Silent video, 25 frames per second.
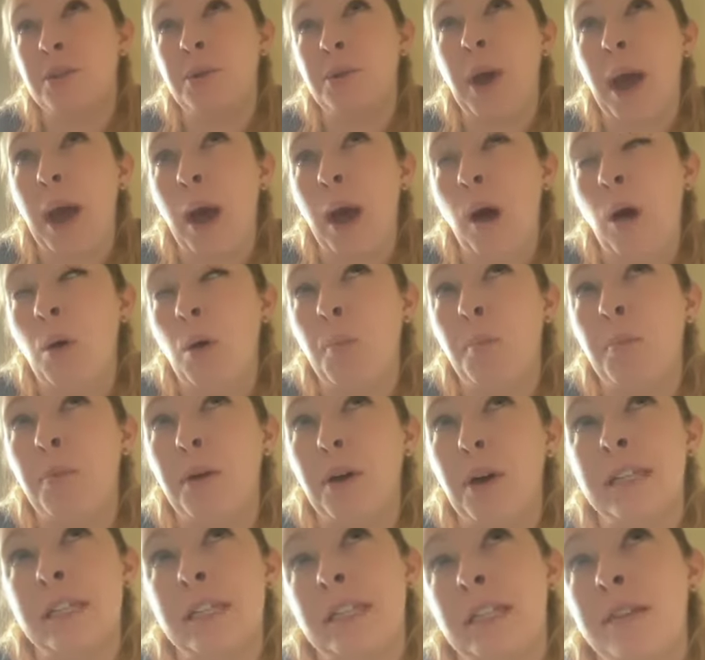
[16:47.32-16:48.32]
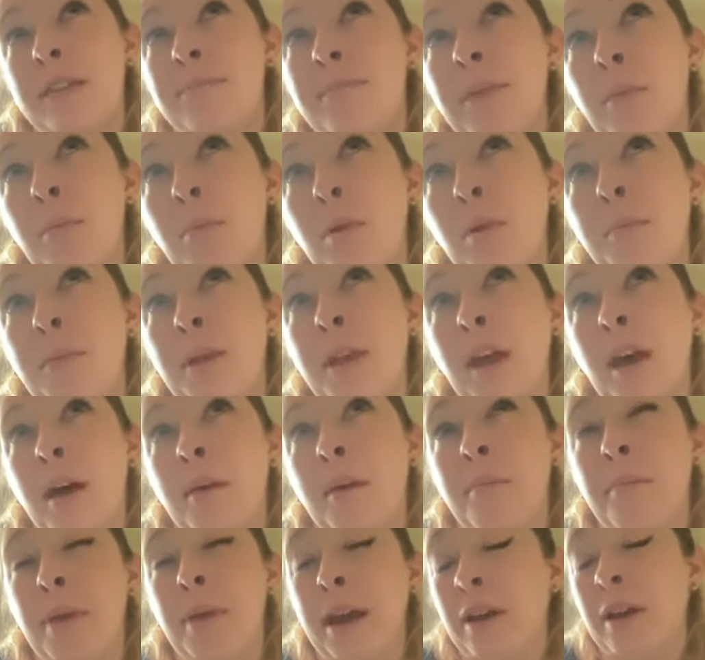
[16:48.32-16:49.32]
to help a team member
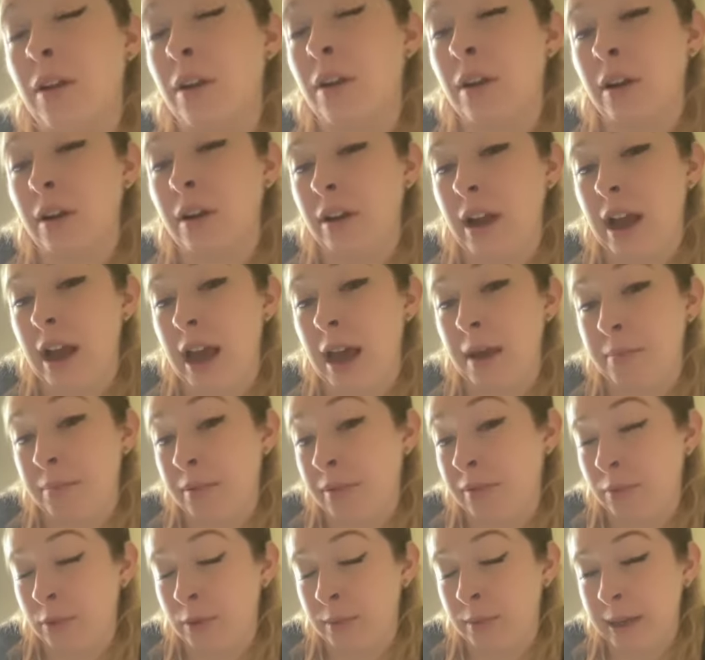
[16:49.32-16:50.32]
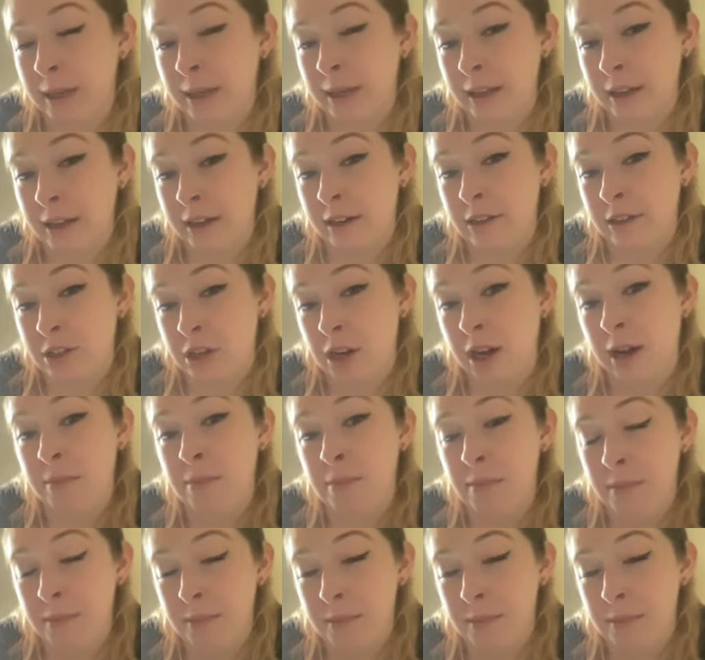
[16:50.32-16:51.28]
become better at performing their job?